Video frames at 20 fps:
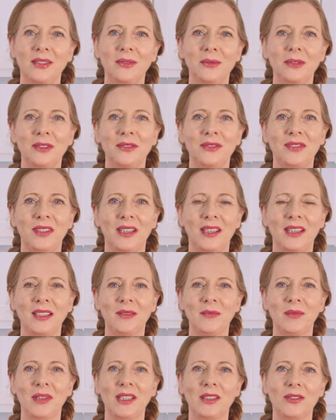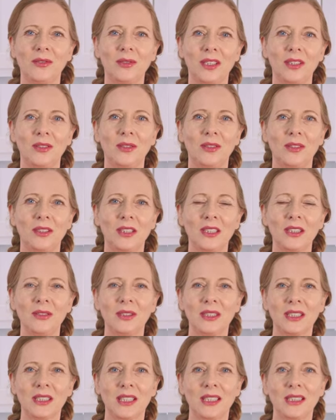you will find metric or
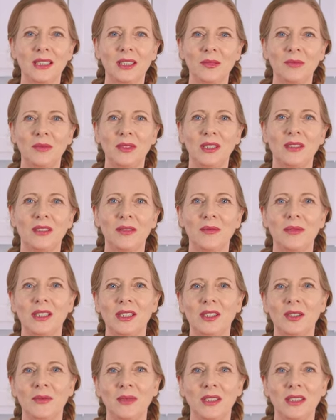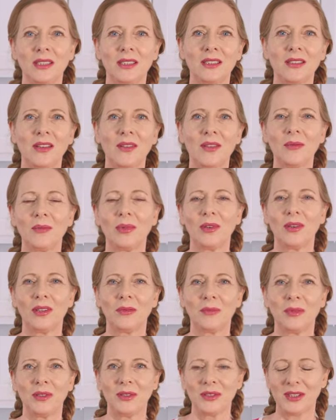US customary measurements on the
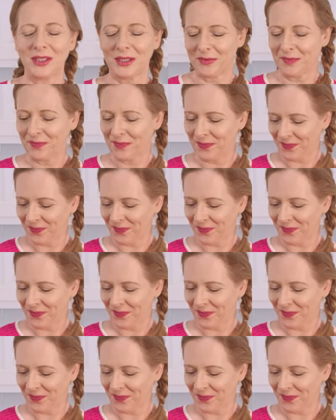blog post.